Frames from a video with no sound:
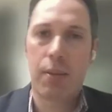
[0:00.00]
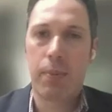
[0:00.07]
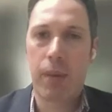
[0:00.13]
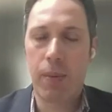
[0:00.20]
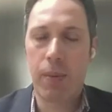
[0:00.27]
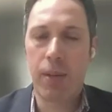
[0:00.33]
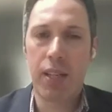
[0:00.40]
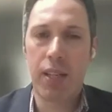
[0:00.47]

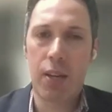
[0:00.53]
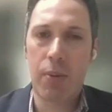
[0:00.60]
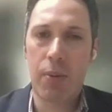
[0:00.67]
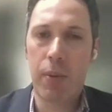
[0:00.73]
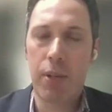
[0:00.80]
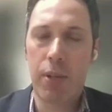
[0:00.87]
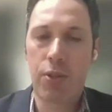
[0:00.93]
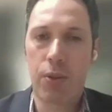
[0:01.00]
maybe you know
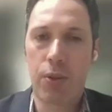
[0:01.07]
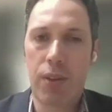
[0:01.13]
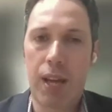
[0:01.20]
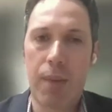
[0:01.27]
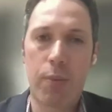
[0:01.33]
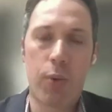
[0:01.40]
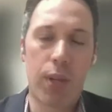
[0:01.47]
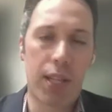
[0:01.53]
maybe the truth
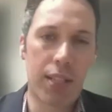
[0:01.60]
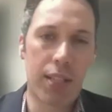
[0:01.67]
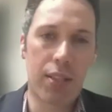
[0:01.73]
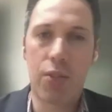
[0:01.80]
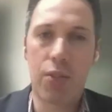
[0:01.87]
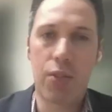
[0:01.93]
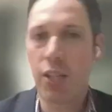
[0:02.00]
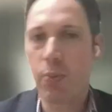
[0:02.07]
i'm willing to
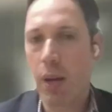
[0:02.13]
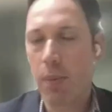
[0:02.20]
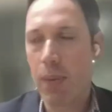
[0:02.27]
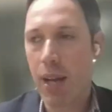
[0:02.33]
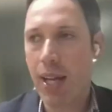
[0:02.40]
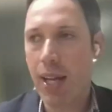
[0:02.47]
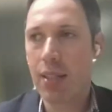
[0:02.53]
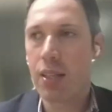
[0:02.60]
change my
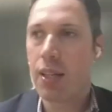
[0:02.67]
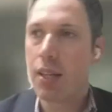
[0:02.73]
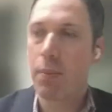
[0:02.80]
mind